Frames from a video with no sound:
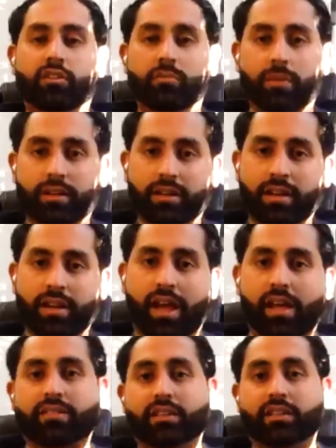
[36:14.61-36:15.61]
argument.
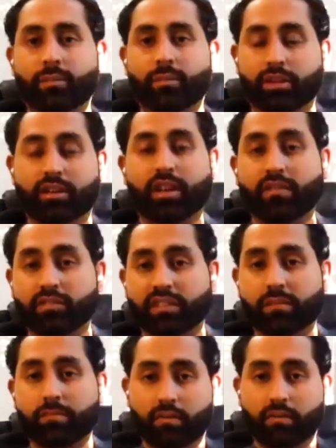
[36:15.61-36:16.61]
At that time, we didn't
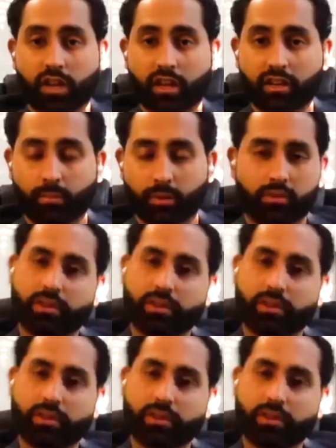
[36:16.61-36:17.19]
have the same amount of data.